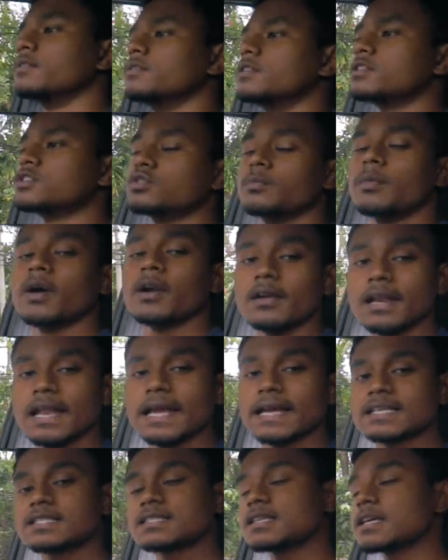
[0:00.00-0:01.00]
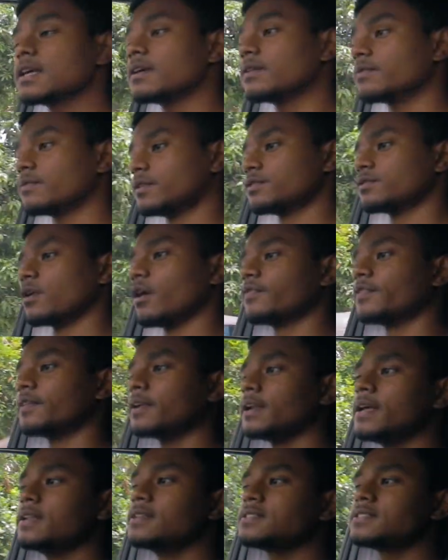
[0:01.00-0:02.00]
The Subaru Legacy was
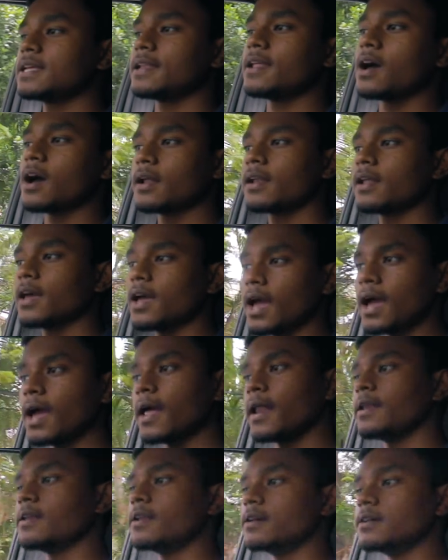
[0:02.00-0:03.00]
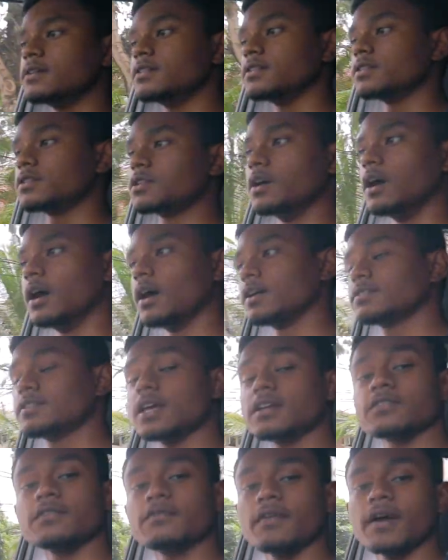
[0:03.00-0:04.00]
offered in sedan and
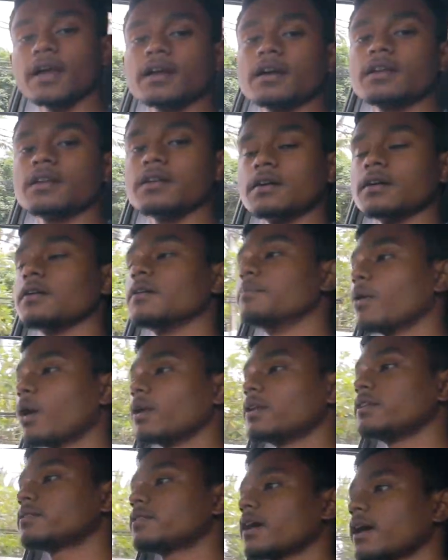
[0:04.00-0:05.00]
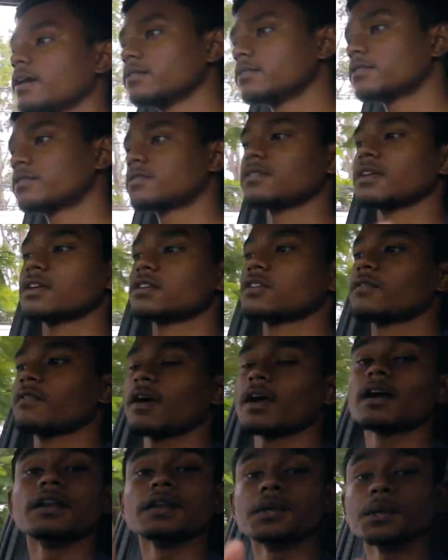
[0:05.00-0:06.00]
station wagon body styles, station
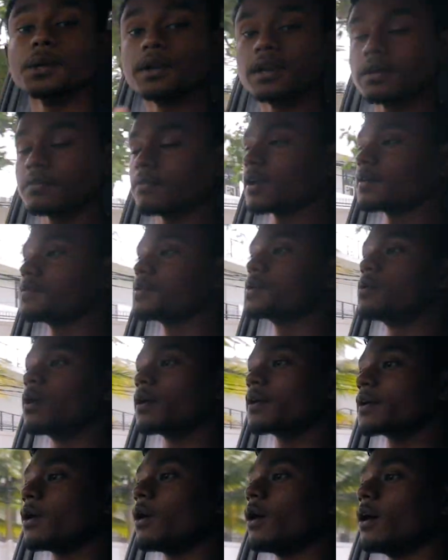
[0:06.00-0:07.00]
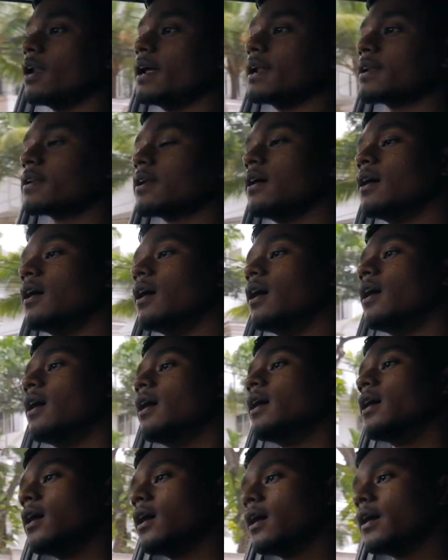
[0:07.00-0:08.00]
wagon touring, whatever you want to call it.
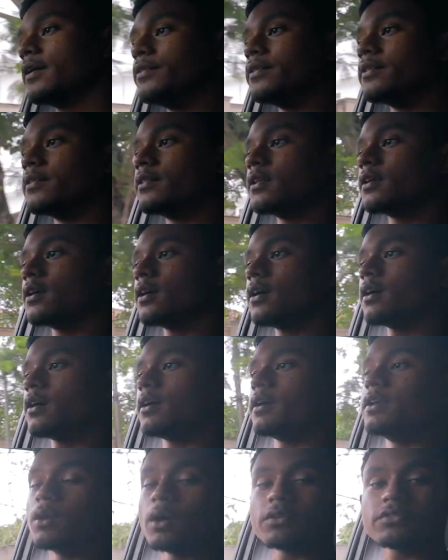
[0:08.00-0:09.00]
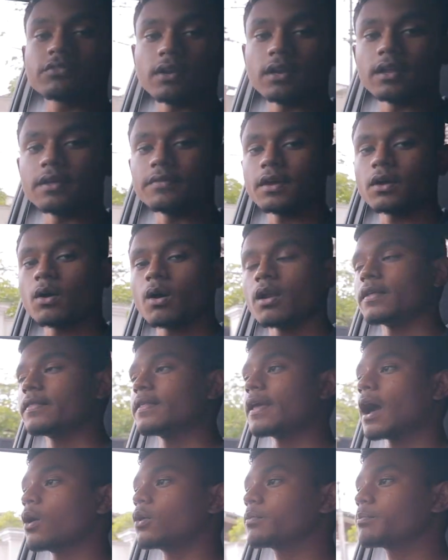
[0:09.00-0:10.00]
In Australia they call it
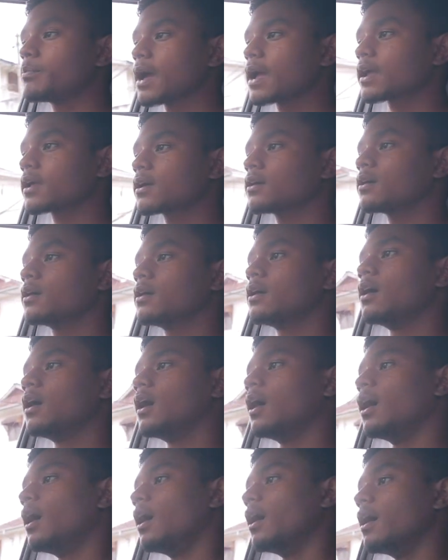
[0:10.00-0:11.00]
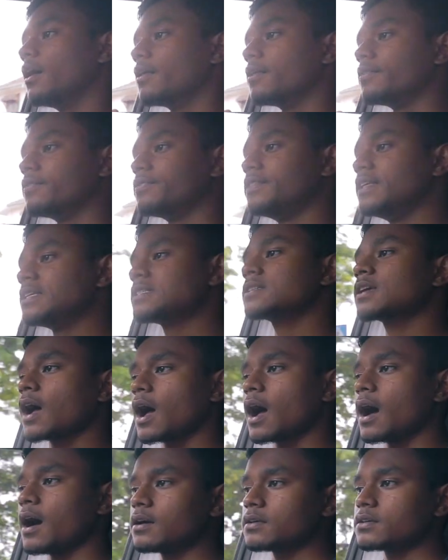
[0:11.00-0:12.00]
the Outback. This
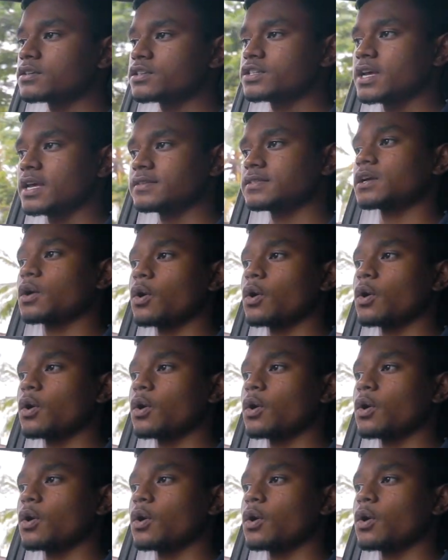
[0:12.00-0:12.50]
car, chassis